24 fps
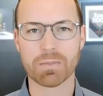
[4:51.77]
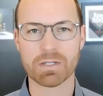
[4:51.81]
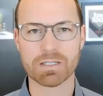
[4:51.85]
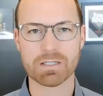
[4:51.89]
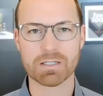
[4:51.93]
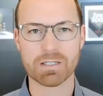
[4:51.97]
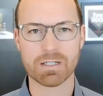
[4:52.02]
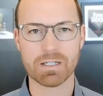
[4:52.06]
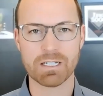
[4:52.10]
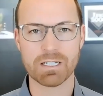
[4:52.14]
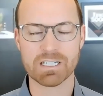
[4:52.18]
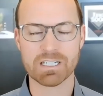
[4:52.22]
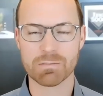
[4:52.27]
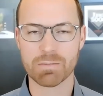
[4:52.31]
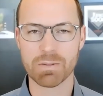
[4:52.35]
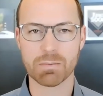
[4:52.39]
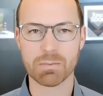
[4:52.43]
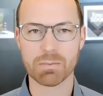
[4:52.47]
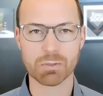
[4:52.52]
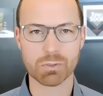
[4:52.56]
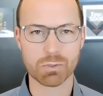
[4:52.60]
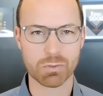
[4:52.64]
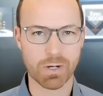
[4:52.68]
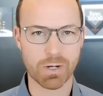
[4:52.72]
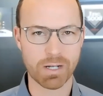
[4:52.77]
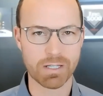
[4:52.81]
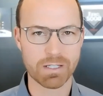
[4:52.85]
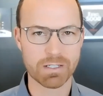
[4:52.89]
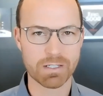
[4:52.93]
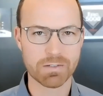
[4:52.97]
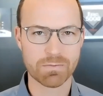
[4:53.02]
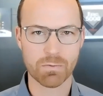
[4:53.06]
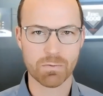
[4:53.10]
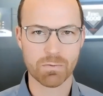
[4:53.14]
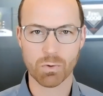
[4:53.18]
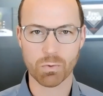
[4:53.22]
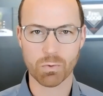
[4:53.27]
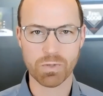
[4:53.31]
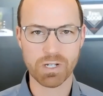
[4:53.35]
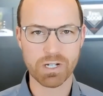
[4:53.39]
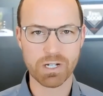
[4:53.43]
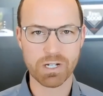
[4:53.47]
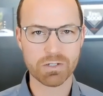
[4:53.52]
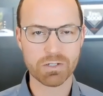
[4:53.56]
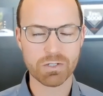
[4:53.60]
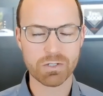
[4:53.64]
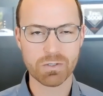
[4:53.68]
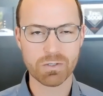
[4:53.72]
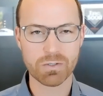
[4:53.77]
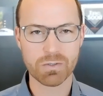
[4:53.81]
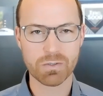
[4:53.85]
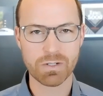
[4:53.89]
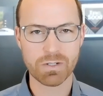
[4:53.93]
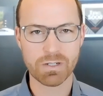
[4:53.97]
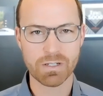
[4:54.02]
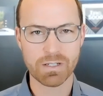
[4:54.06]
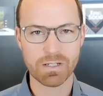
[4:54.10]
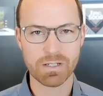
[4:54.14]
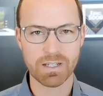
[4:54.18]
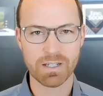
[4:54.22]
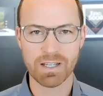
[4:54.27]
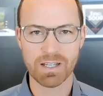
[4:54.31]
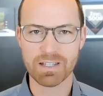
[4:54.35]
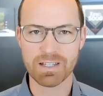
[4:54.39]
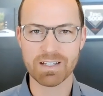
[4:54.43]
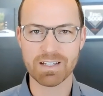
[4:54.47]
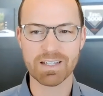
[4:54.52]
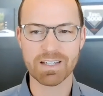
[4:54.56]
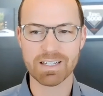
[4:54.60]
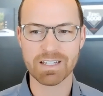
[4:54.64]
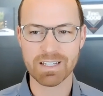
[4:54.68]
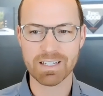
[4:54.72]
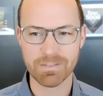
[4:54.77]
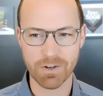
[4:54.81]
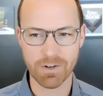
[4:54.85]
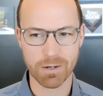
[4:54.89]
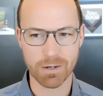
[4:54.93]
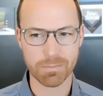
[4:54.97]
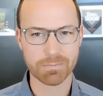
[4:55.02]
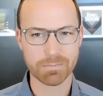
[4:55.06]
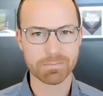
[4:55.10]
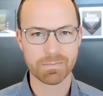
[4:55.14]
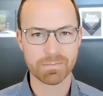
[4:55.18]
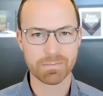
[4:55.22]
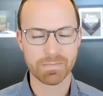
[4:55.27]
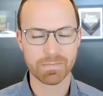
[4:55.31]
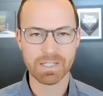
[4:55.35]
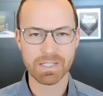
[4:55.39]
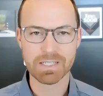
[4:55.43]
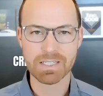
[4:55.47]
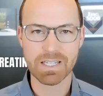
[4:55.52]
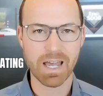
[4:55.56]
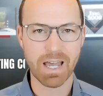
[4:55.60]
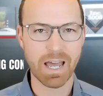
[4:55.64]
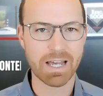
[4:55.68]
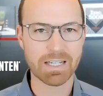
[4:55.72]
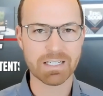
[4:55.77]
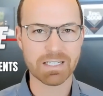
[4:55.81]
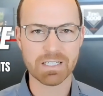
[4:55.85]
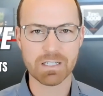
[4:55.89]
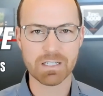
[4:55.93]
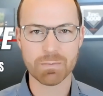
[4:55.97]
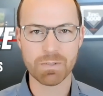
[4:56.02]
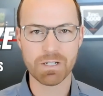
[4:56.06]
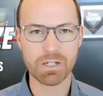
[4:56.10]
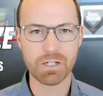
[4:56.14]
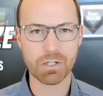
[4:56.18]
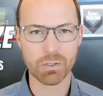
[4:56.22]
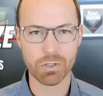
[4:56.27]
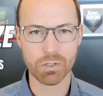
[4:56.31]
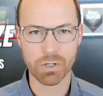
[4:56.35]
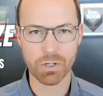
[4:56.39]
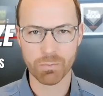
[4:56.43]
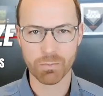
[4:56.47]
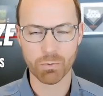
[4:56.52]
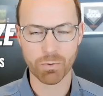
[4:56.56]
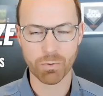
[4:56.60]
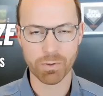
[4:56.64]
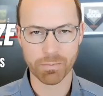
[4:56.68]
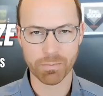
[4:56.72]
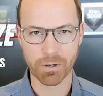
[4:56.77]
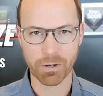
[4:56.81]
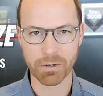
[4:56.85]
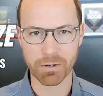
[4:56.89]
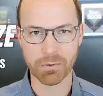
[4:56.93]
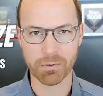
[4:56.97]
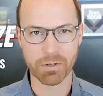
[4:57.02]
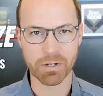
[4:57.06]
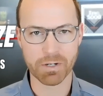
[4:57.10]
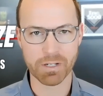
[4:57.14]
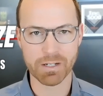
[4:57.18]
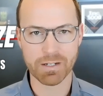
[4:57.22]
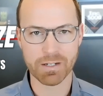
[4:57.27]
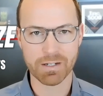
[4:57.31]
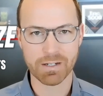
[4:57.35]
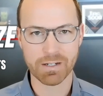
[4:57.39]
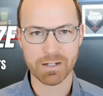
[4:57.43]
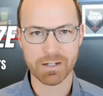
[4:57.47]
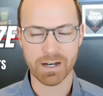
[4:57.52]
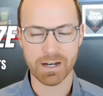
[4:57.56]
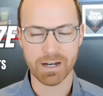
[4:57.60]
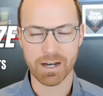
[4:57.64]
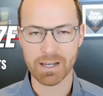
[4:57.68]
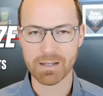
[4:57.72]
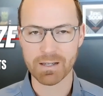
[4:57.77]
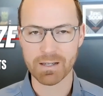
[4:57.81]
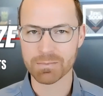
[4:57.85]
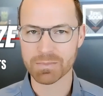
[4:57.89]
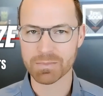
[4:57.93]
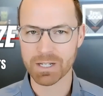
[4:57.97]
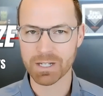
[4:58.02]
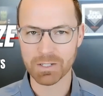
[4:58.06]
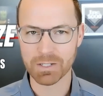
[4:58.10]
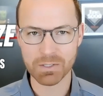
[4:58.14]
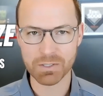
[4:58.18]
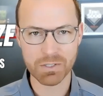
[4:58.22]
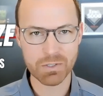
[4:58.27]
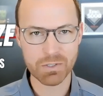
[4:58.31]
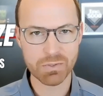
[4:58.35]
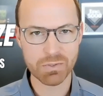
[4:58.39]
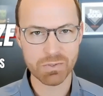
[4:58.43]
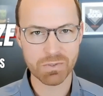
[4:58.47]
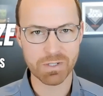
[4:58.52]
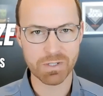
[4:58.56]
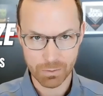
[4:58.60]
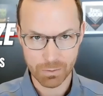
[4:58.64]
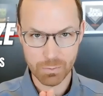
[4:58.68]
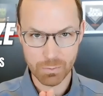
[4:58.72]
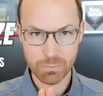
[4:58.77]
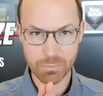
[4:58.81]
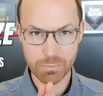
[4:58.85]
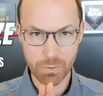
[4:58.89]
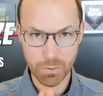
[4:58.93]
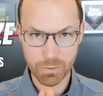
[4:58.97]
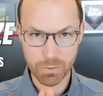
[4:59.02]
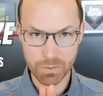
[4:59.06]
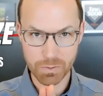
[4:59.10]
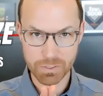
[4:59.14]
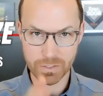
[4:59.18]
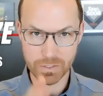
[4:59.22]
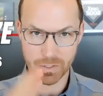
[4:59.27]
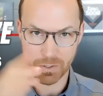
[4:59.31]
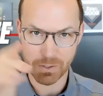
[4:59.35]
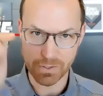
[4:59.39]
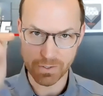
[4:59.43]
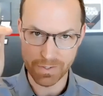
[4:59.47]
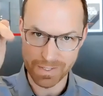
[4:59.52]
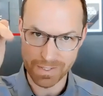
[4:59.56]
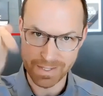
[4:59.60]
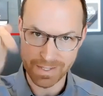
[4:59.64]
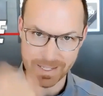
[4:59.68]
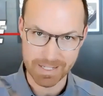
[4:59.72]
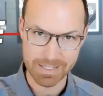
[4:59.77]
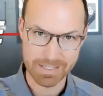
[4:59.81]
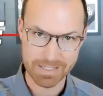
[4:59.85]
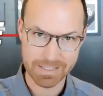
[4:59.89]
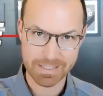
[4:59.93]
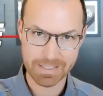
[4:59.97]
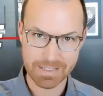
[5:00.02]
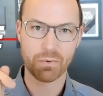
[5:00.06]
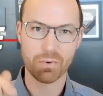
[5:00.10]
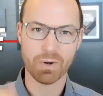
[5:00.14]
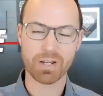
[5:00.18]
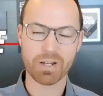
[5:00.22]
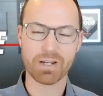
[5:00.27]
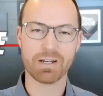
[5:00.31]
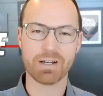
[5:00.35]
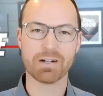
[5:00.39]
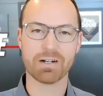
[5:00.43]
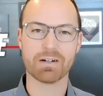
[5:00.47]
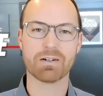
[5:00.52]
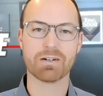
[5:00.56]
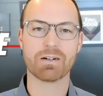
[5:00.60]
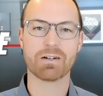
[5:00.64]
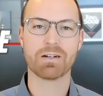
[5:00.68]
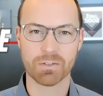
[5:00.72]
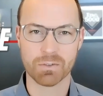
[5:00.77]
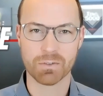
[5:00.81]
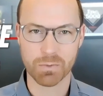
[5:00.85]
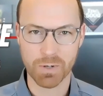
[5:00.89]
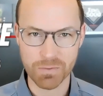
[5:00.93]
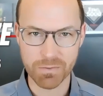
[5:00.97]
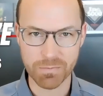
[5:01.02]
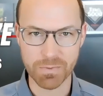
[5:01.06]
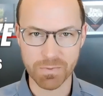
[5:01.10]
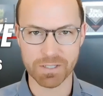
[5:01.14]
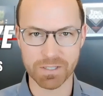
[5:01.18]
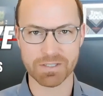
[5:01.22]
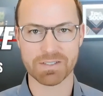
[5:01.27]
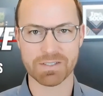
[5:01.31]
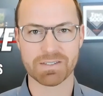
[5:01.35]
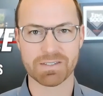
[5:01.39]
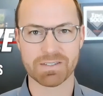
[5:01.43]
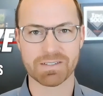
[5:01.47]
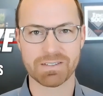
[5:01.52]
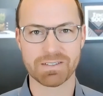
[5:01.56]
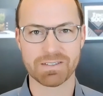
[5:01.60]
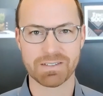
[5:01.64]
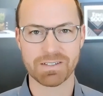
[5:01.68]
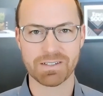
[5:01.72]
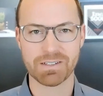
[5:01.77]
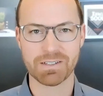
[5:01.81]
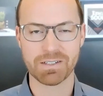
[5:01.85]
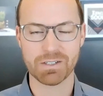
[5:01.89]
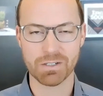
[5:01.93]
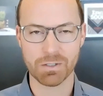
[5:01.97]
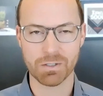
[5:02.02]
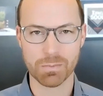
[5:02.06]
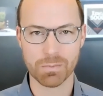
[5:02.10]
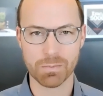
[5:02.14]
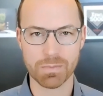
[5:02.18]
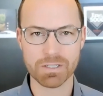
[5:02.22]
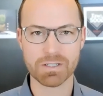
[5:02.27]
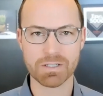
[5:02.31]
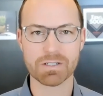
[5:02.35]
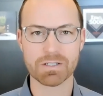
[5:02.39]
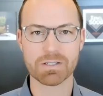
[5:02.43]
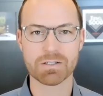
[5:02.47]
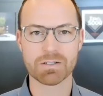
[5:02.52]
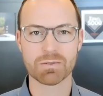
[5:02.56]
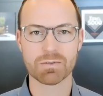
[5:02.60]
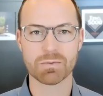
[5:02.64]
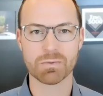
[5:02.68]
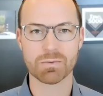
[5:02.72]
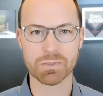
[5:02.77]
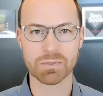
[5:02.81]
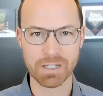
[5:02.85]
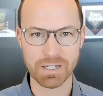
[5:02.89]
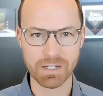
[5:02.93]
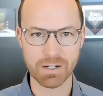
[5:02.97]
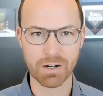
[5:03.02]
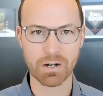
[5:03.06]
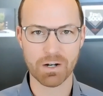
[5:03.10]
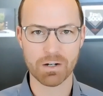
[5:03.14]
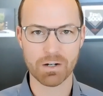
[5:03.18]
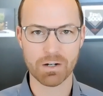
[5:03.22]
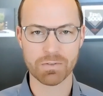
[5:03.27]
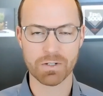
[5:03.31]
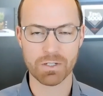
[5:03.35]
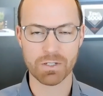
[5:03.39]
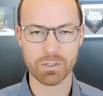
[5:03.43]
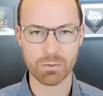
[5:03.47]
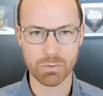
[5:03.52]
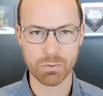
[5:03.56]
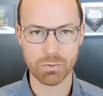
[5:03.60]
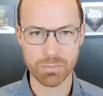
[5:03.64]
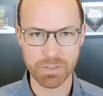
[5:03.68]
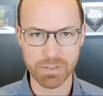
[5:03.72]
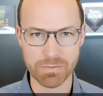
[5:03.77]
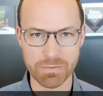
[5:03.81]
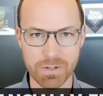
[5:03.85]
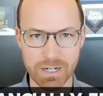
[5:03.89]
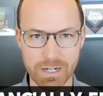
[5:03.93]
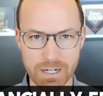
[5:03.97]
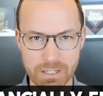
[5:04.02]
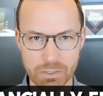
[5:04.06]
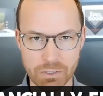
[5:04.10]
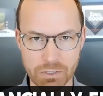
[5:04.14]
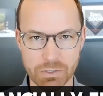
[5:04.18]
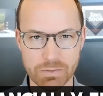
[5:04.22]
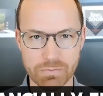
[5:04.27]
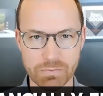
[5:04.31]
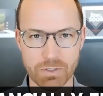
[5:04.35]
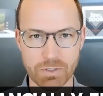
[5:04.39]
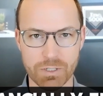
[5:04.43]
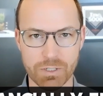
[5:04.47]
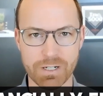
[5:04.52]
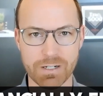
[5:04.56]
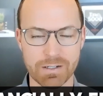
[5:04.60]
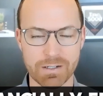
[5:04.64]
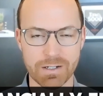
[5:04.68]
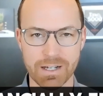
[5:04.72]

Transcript: I see is people try this for a week or two and then they give up. This has to be your number 1 priority. I am telling you, you focus on this right here for 12 months. Your business will take off and you will be financially free.